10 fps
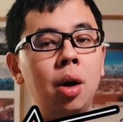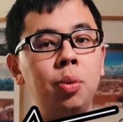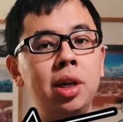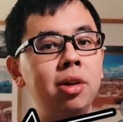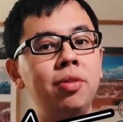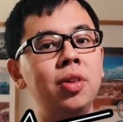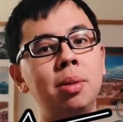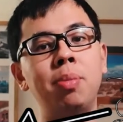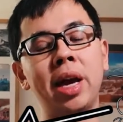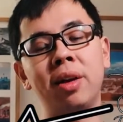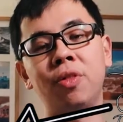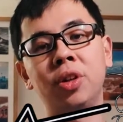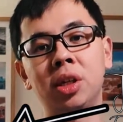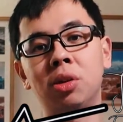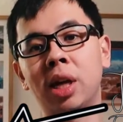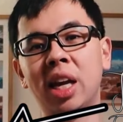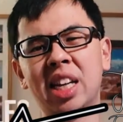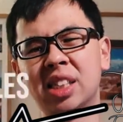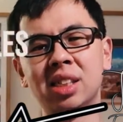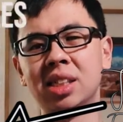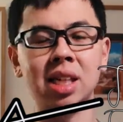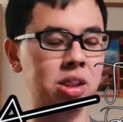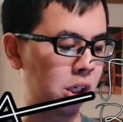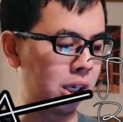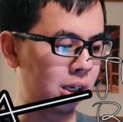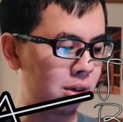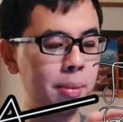without even applying for the UK license, essentially.